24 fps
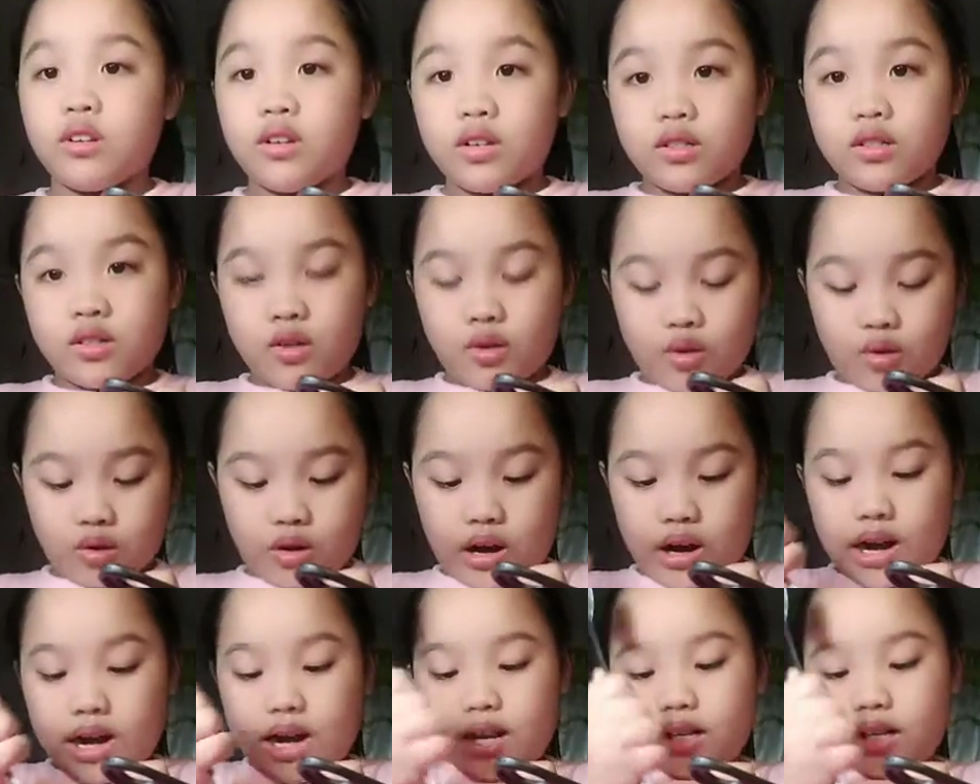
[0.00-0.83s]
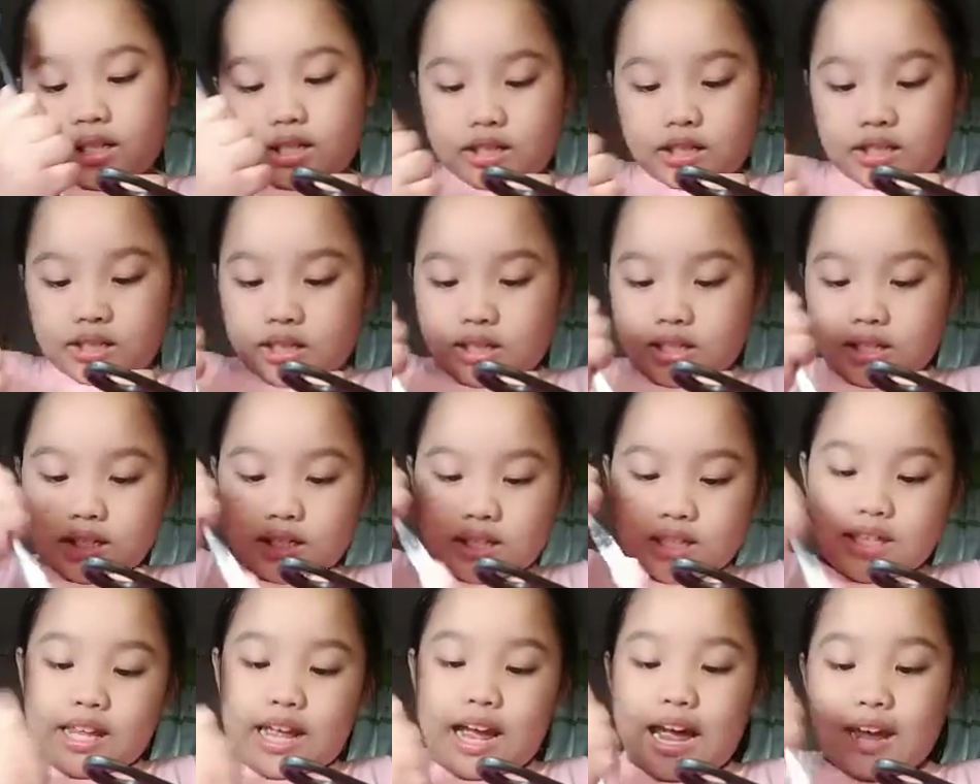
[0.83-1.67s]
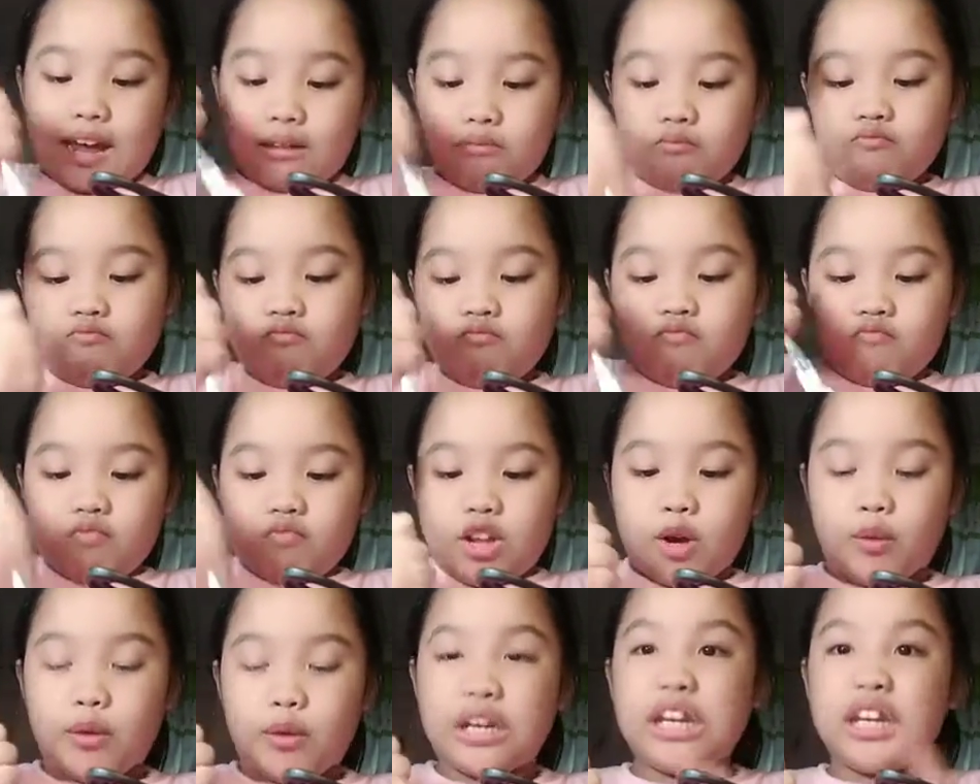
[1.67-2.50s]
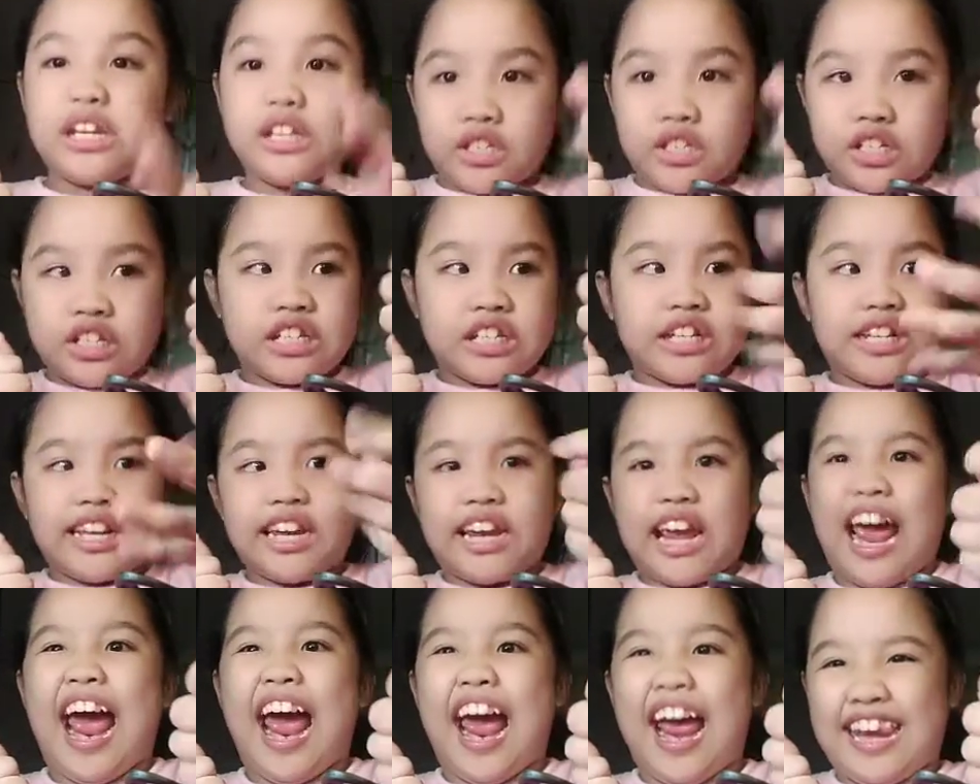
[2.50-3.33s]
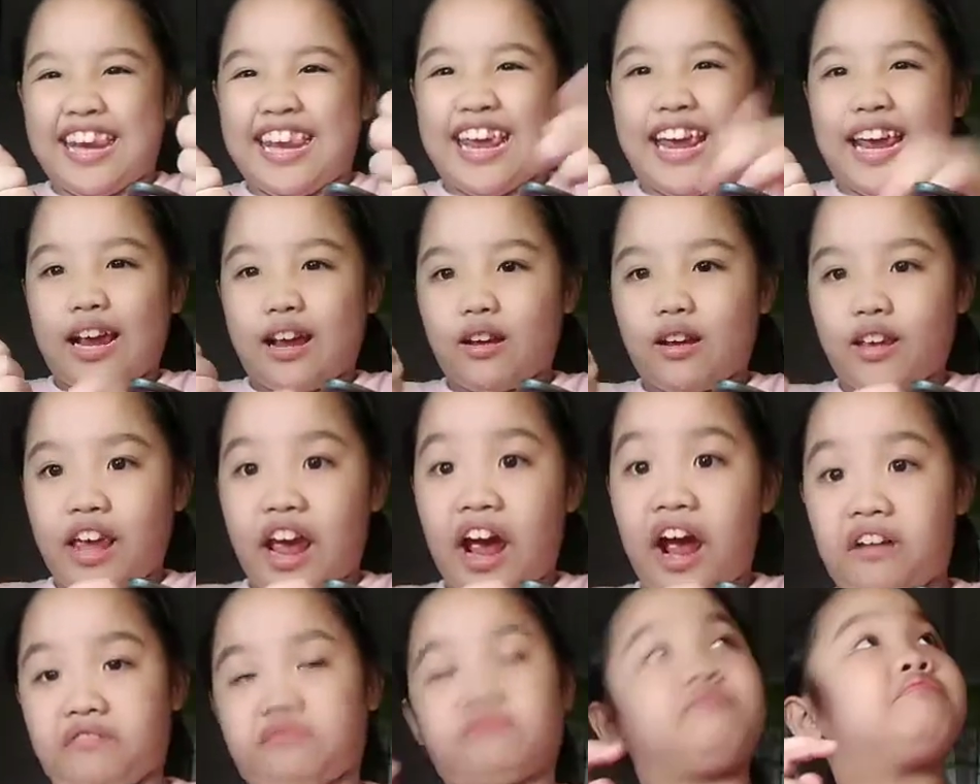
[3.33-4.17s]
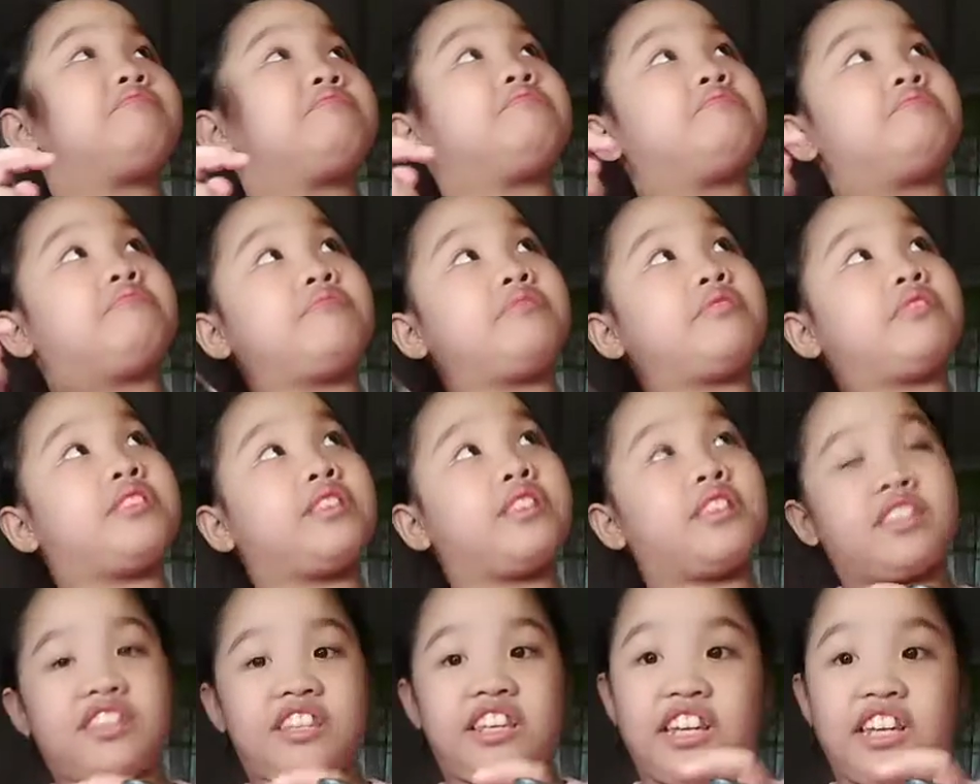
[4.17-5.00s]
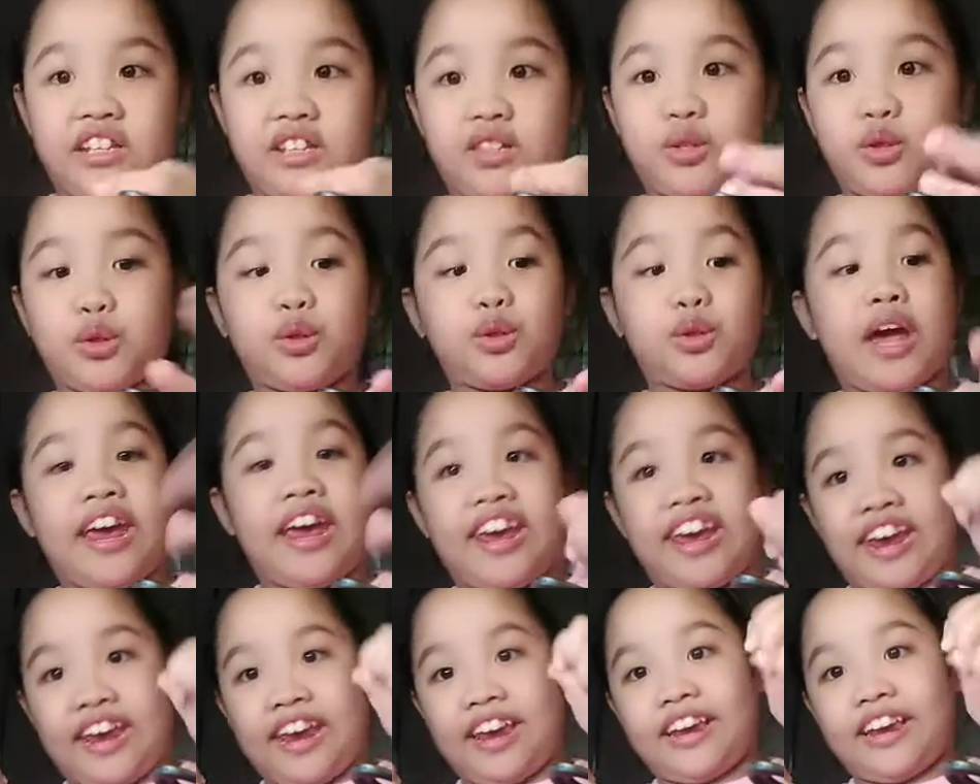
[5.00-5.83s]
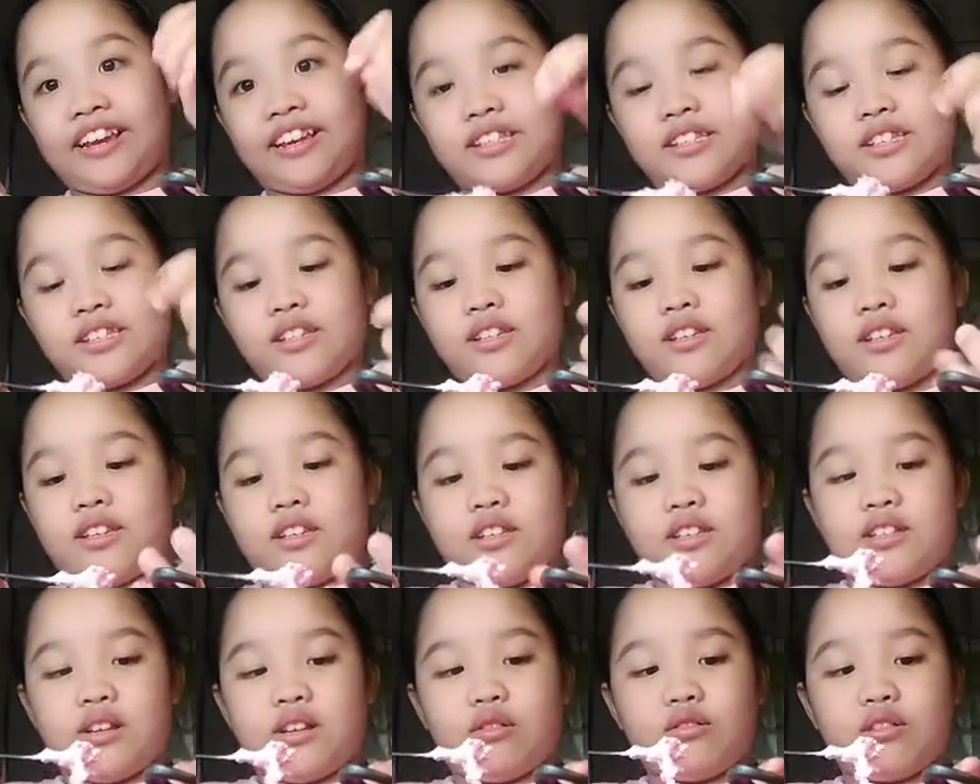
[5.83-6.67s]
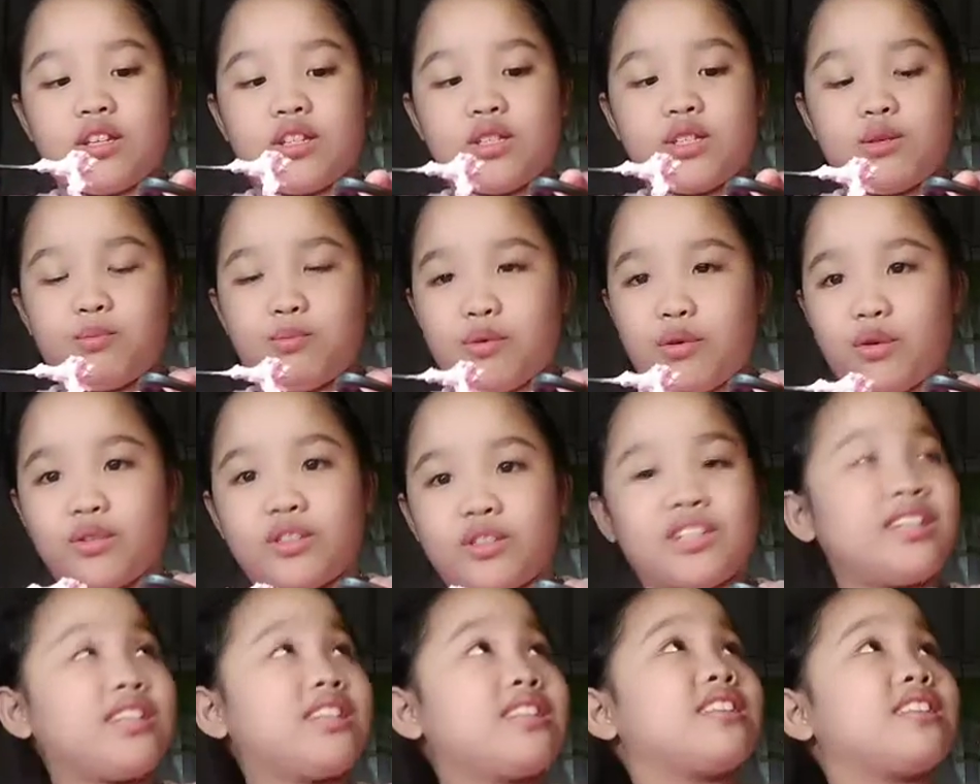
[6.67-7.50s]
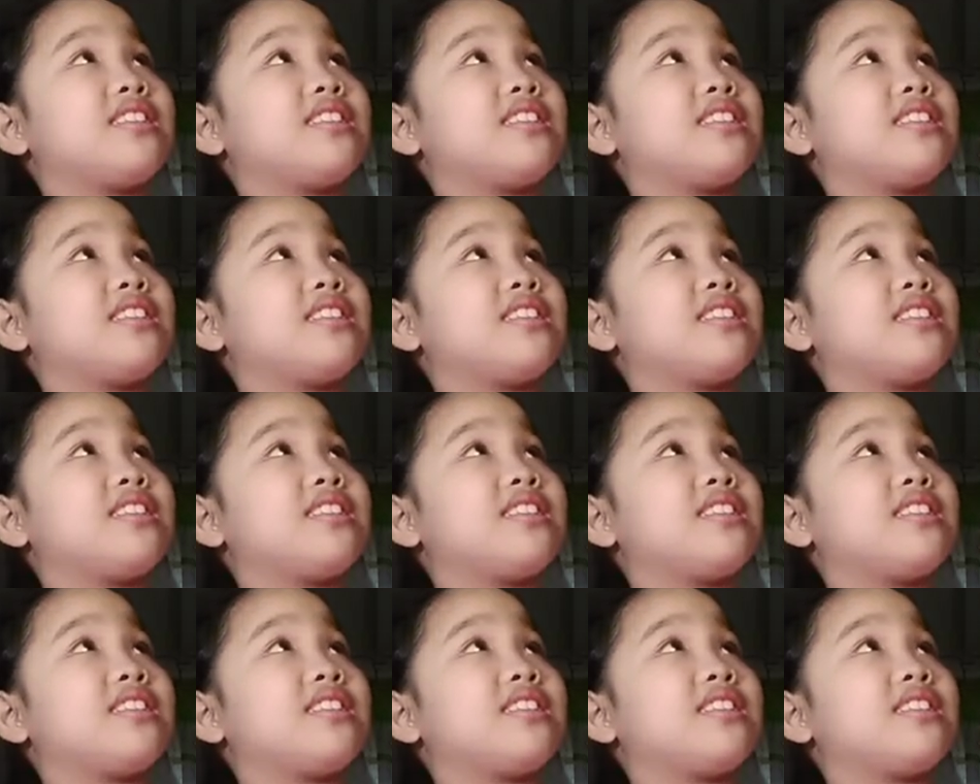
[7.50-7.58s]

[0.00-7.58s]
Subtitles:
So guys, this slime we need just like handing. Yeah. Need to hand. So let's put it.